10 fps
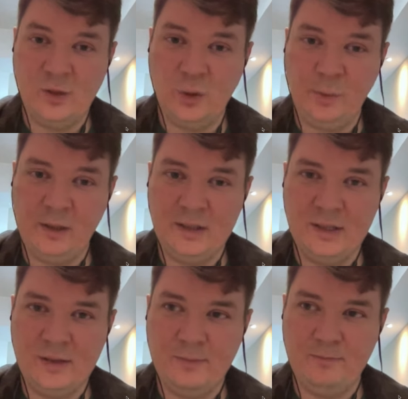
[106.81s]

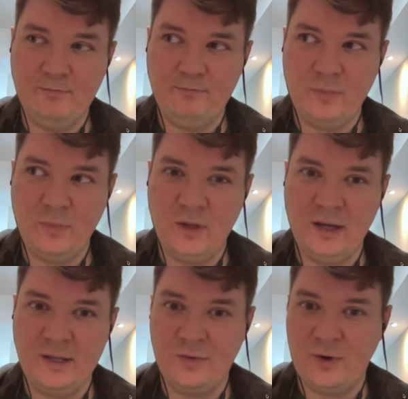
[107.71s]
topics they
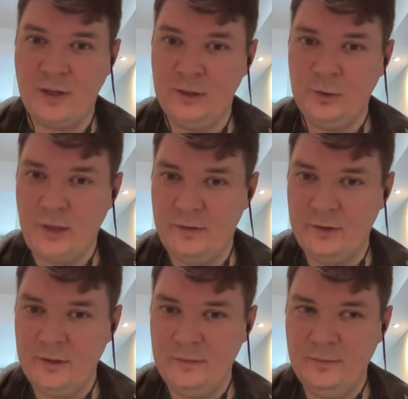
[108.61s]
struggle to cover